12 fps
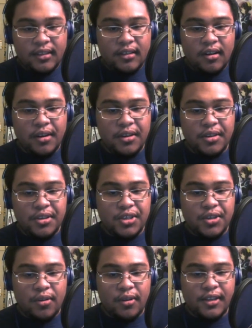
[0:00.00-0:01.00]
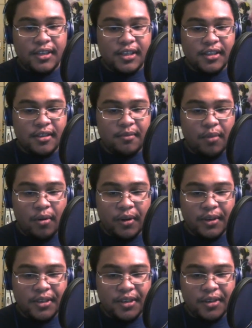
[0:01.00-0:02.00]
Are you sure this isn't boring
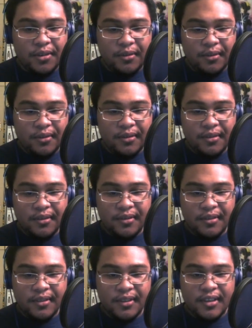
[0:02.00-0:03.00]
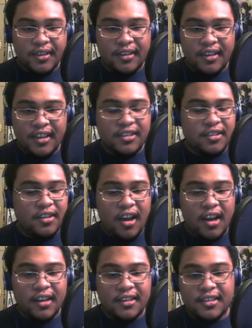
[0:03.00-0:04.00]
to you? It's
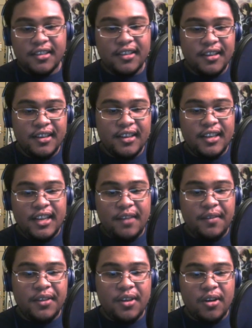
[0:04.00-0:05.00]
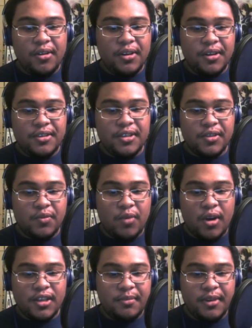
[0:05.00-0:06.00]
not. Even though you're just
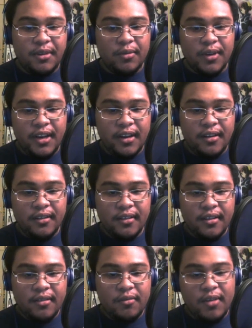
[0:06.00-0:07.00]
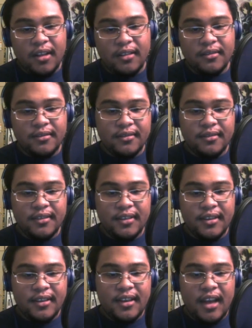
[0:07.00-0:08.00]
watching me read? Well,
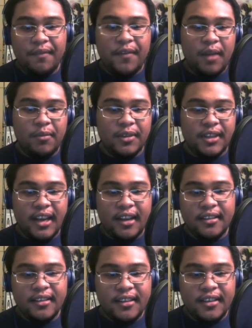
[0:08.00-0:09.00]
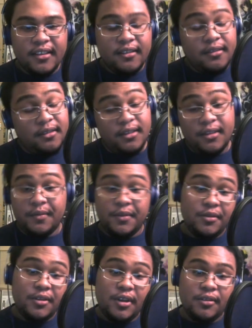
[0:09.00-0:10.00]
I'm fine with that. If you
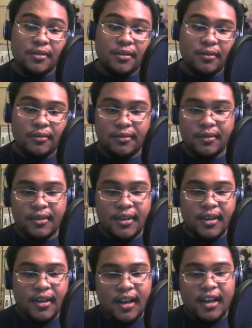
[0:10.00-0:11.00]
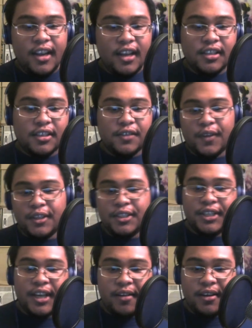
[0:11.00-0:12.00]
say so. I guess it's fun
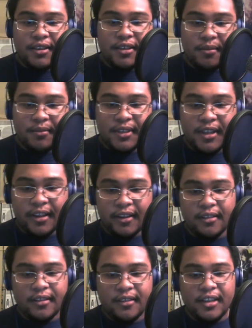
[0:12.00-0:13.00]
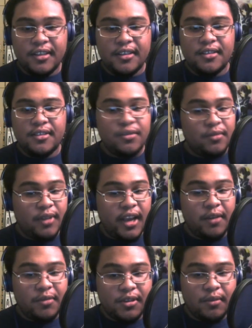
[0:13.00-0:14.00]
sharing something that you like
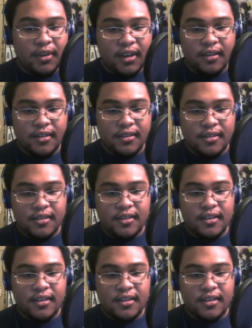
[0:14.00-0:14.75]
with someone else.